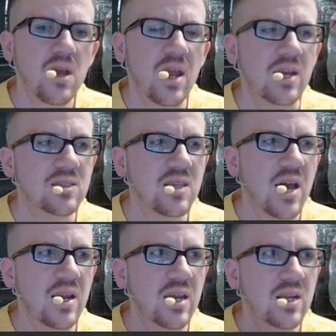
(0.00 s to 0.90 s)
is
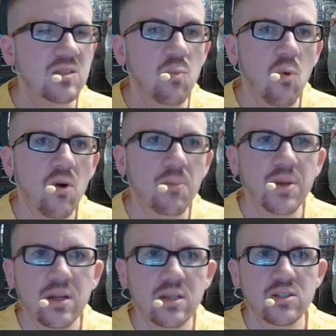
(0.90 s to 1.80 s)
that it is more
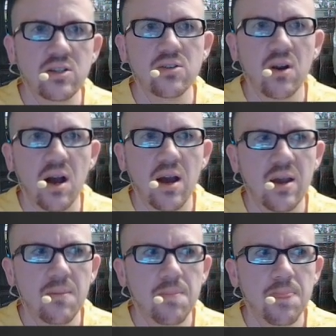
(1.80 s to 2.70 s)
appealing to your
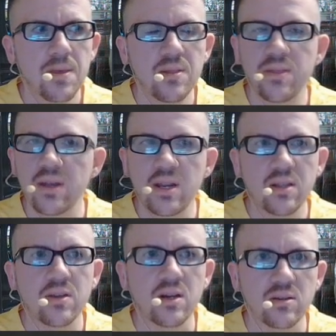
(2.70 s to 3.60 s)
eye than
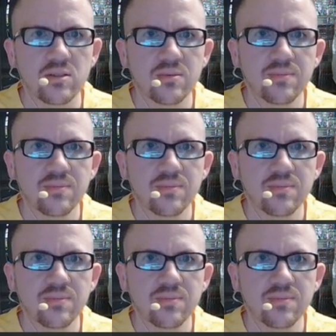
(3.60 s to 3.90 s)
anything else.